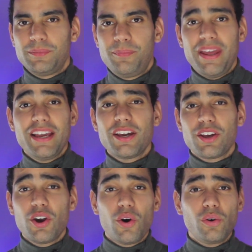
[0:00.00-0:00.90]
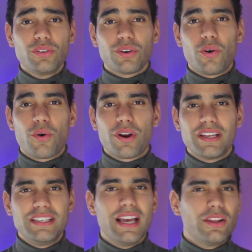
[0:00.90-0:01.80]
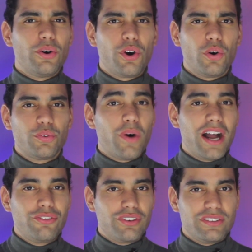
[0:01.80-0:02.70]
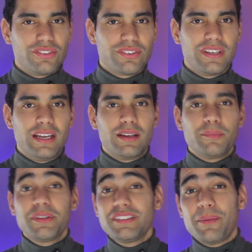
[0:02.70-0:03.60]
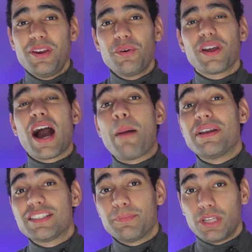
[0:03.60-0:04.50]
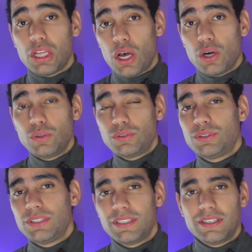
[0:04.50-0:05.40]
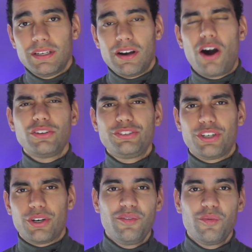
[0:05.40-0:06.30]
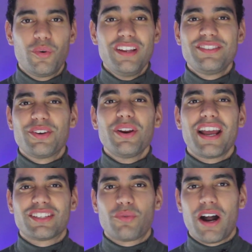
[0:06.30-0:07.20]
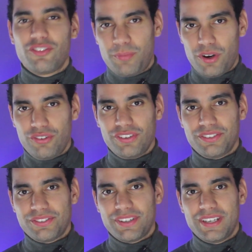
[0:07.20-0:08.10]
Pink gold or yellow gold watches? Please let me know in the comments below. Also, what is your next watch purchase?